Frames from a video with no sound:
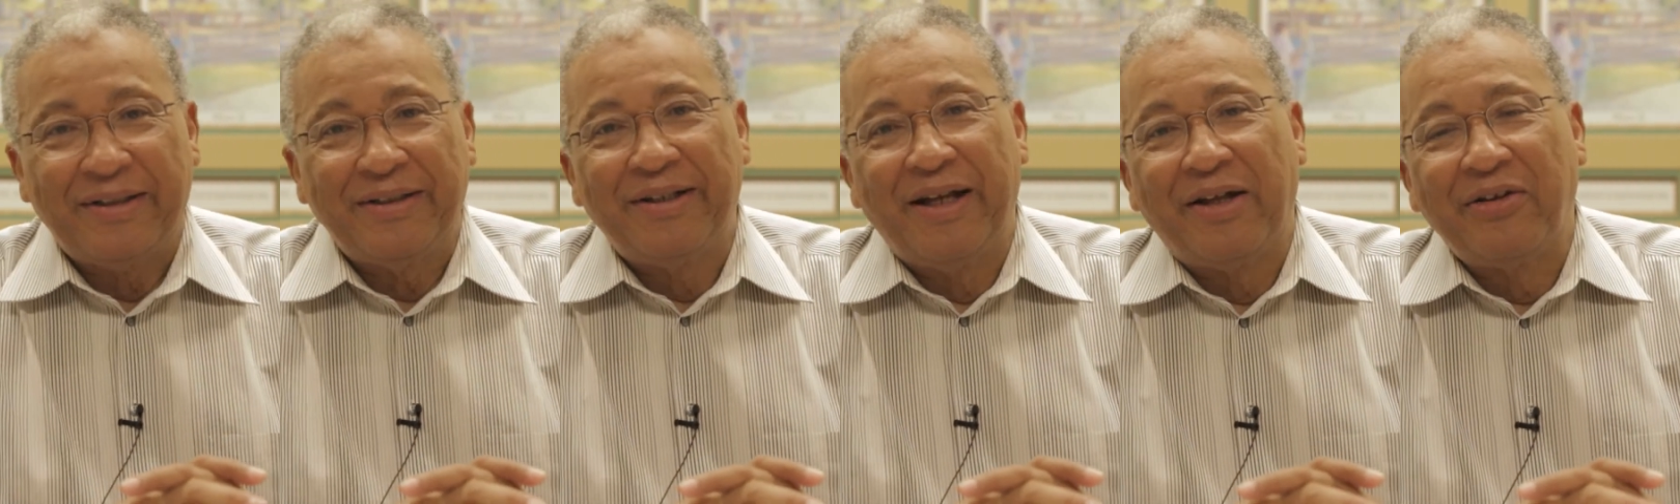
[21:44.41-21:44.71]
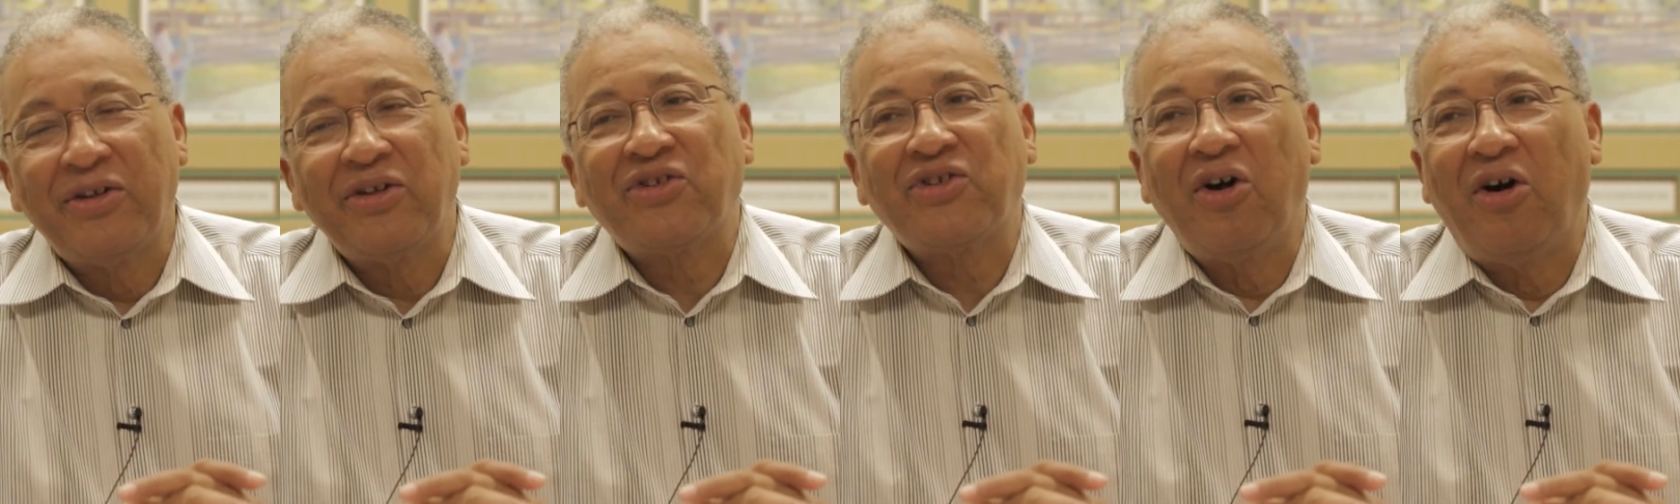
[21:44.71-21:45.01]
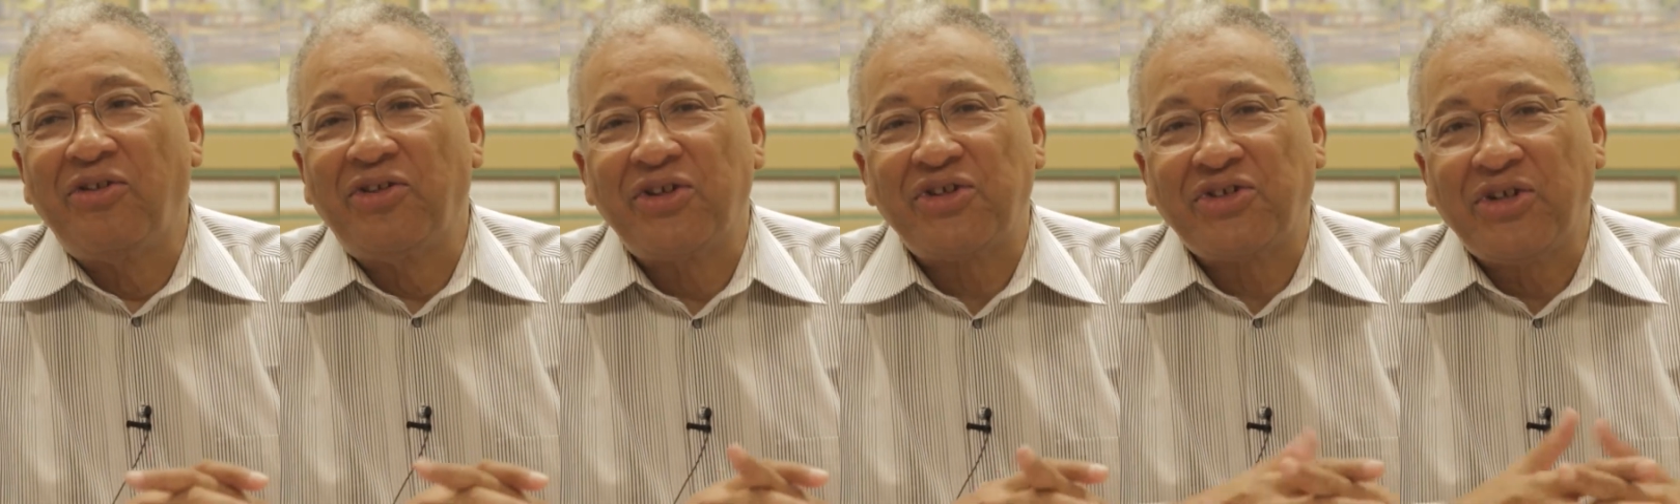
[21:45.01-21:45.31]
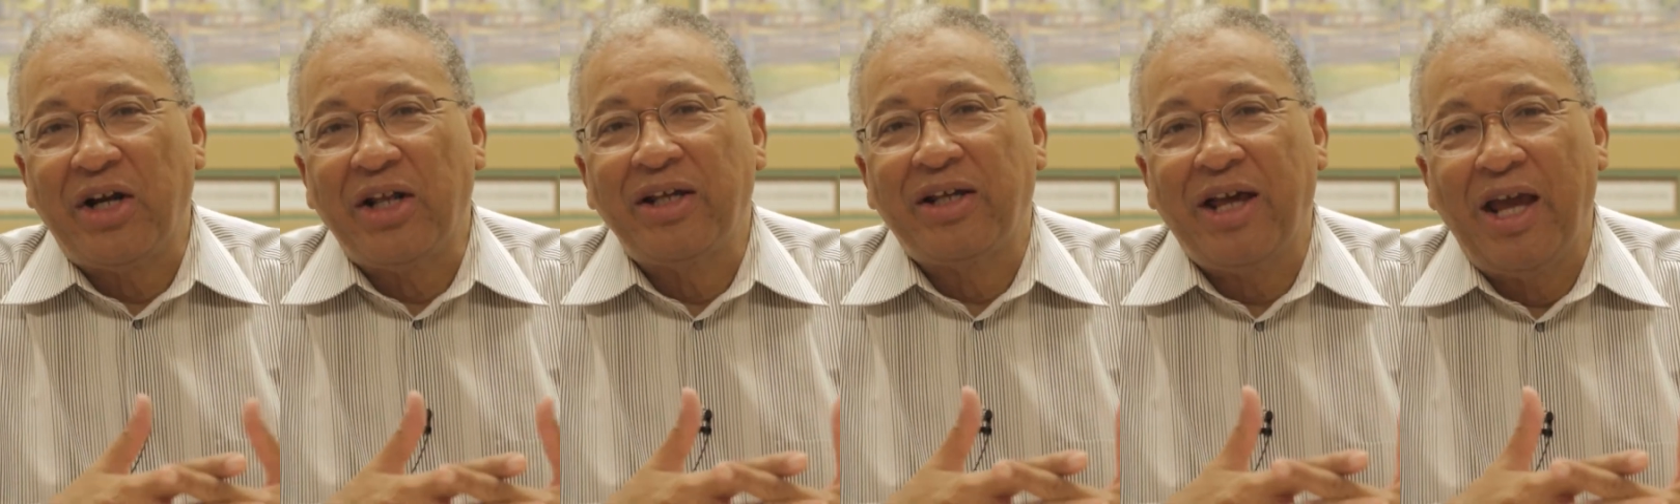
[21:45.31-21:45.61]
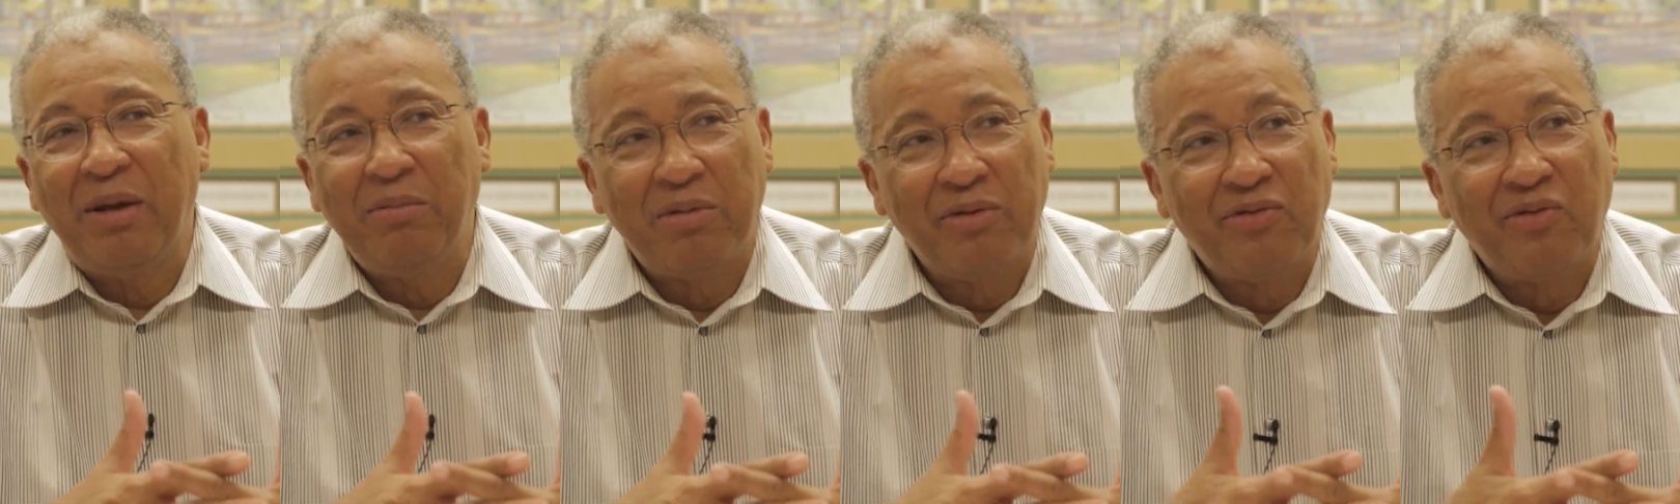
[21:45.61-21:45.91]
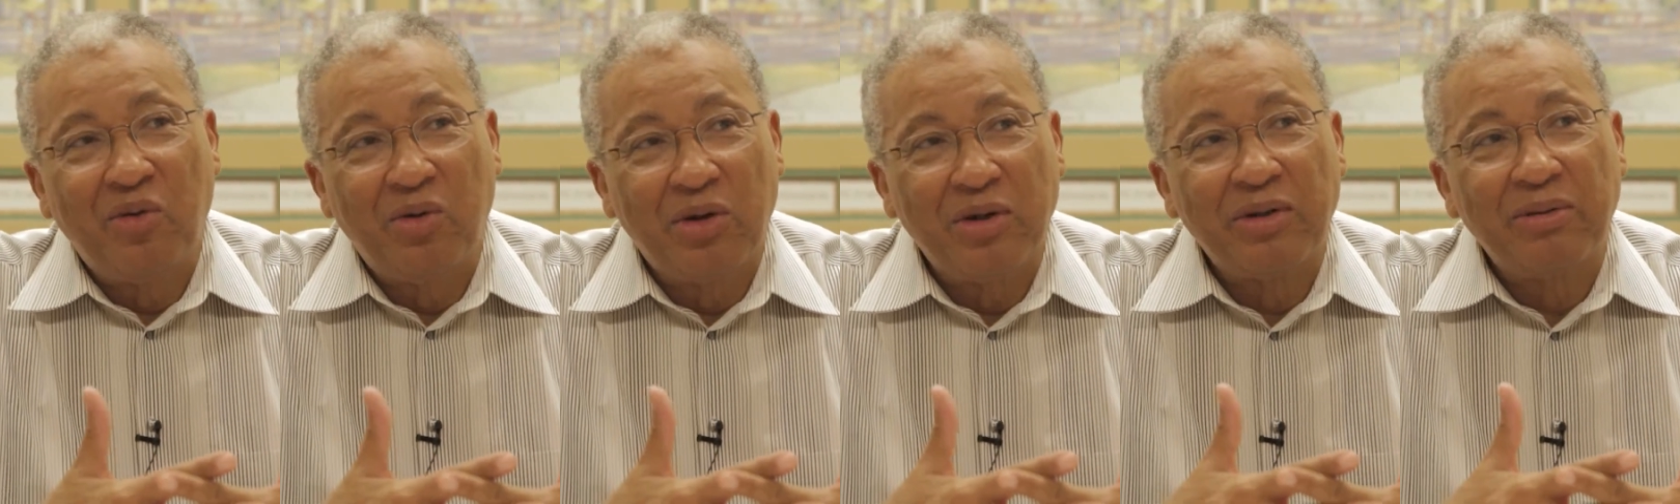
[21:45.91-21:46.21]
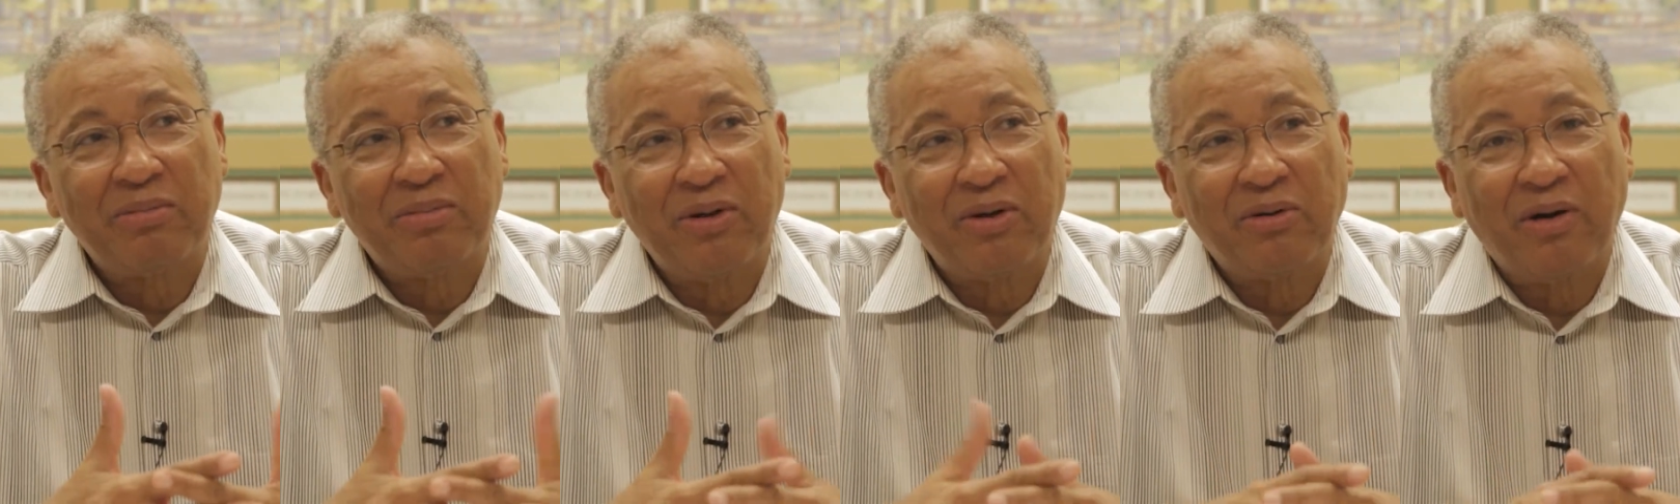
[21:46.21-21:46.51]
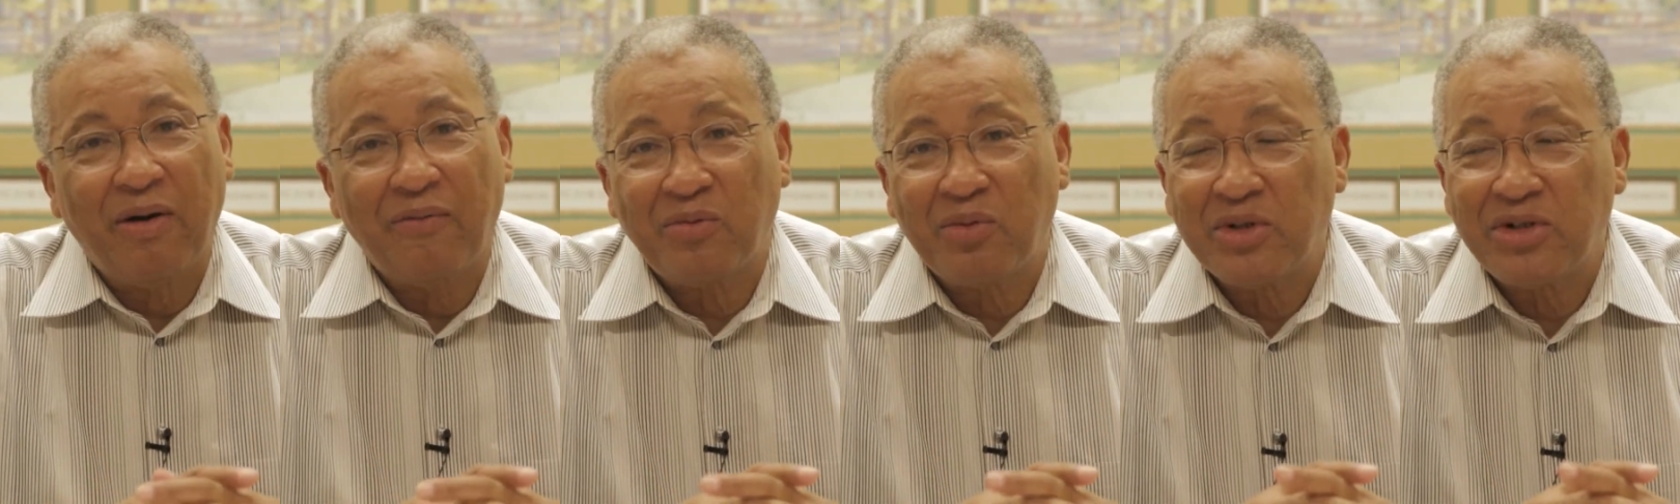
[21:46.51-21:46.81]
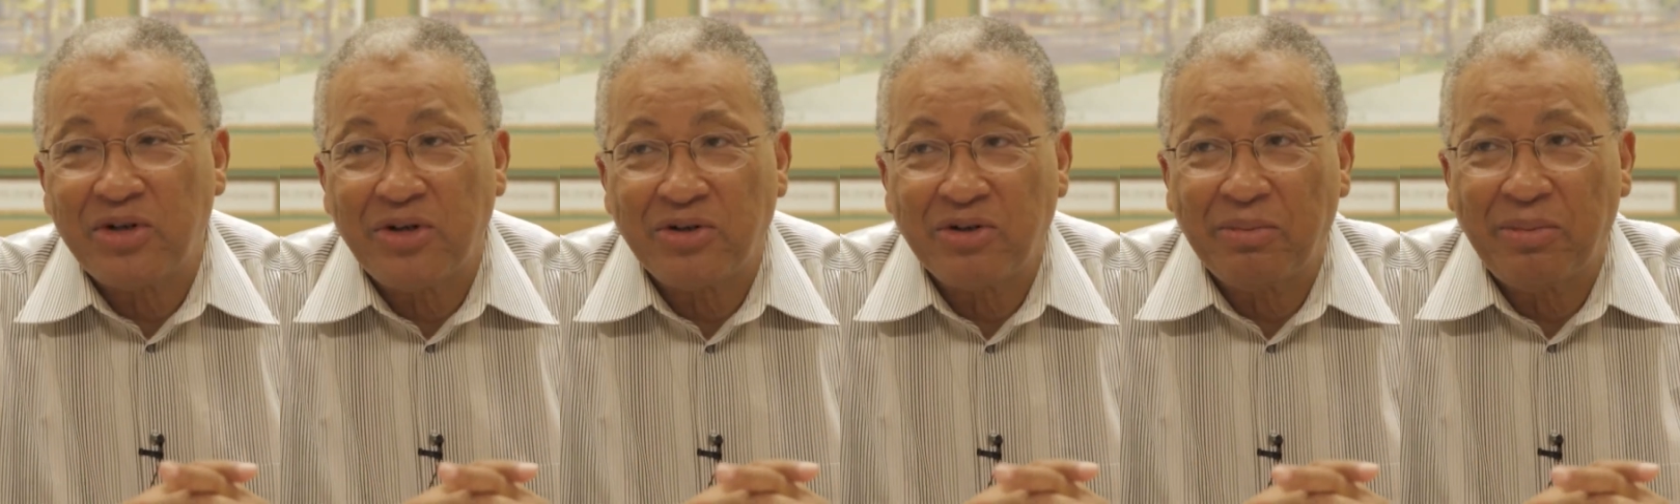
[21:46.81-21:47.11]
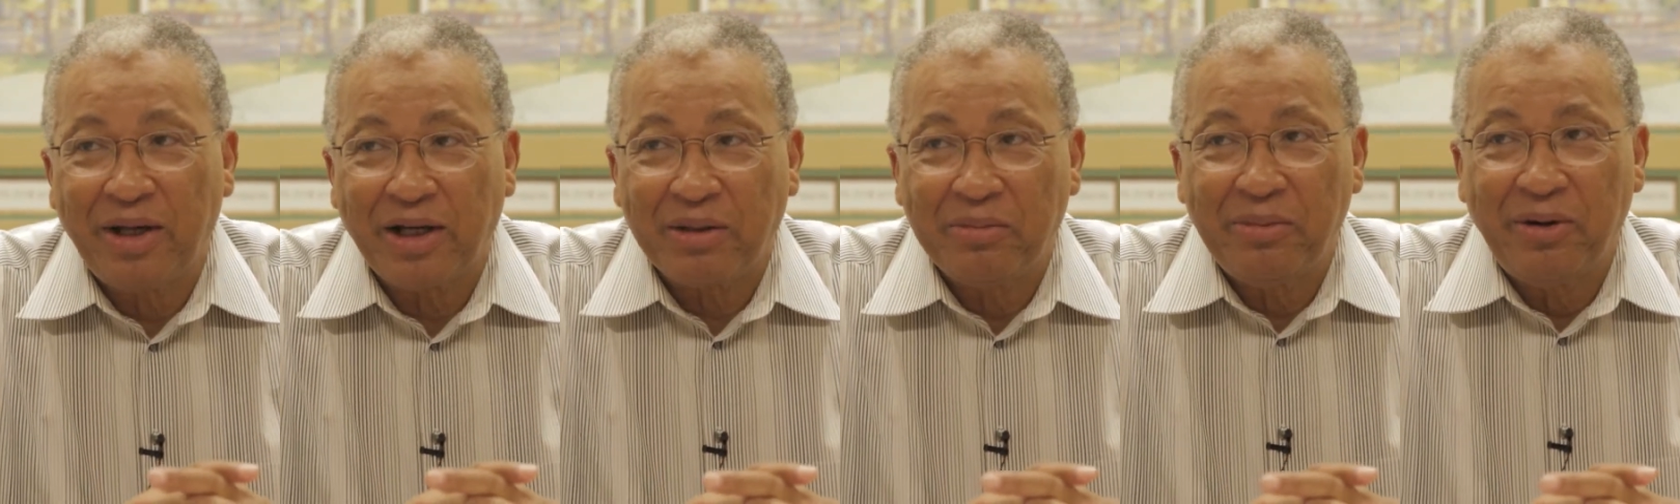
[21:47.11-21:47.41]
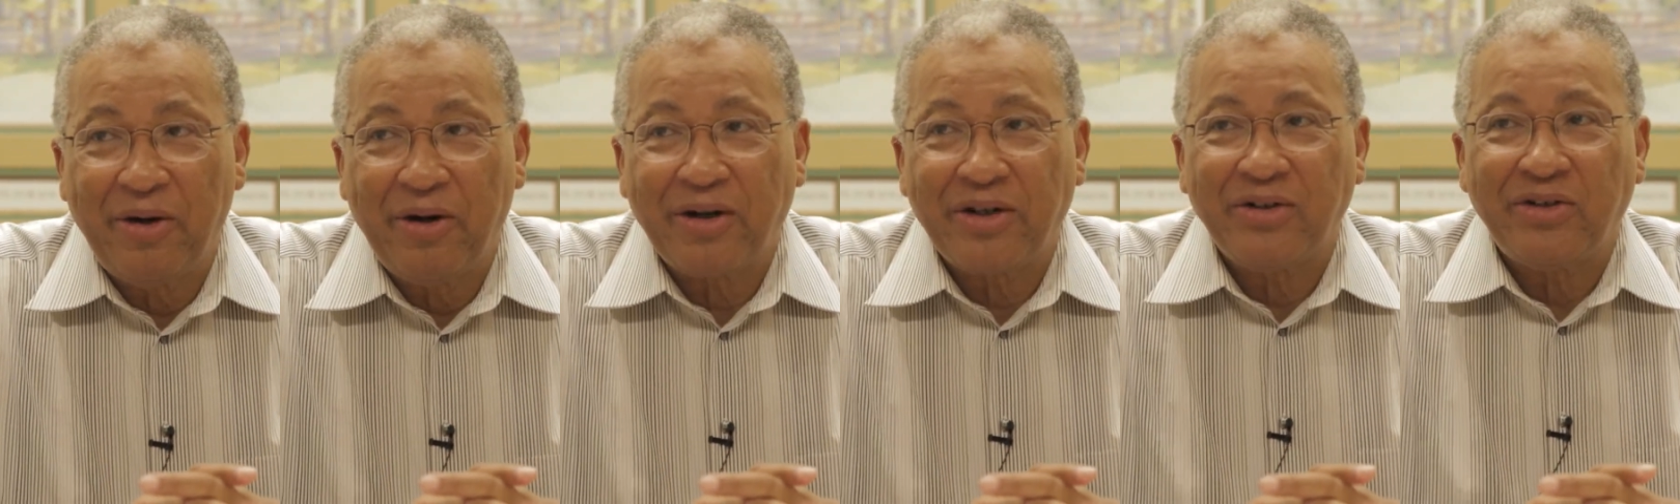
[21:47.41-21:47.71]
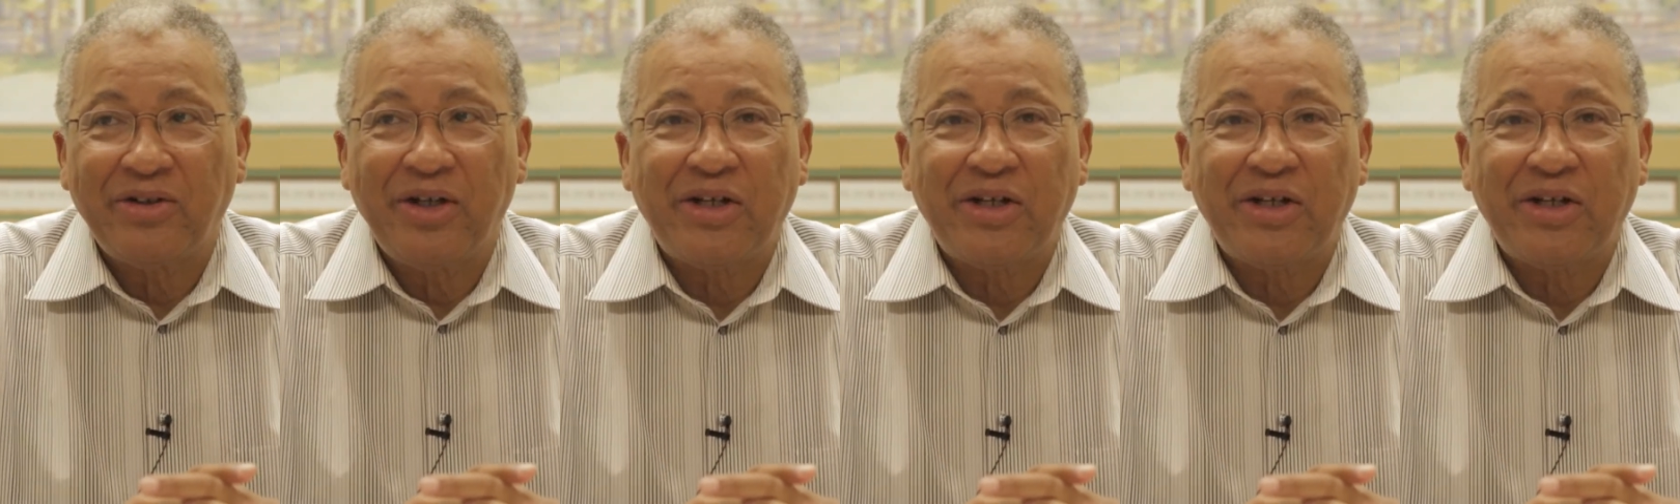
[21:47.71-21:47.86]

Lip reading: Now, the study came before the Program for Research on Black Americans.